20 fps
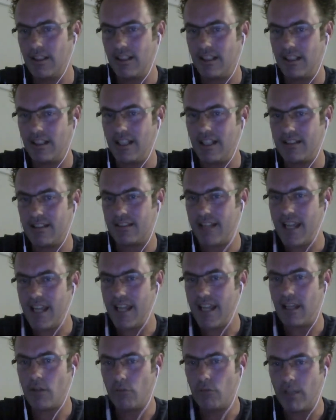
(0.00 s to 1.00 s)
in
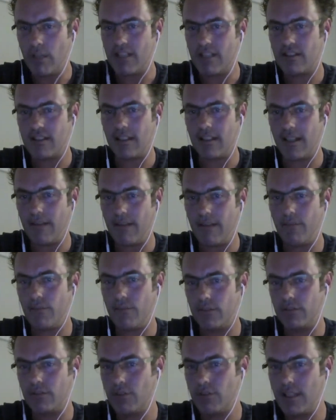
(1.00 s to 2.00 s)
taking risk and
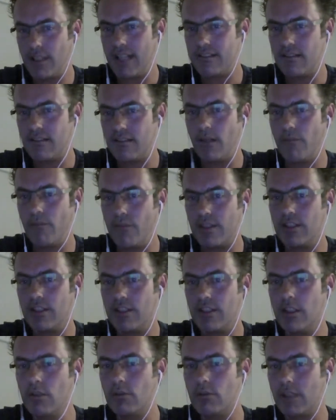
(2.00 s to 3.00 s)
to get something
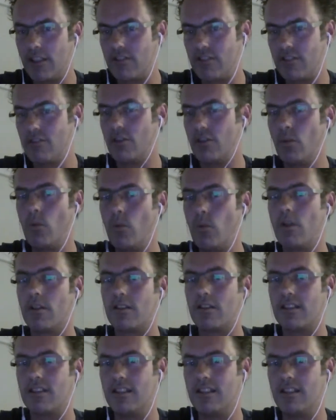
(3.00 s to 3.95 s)
new that's going to work.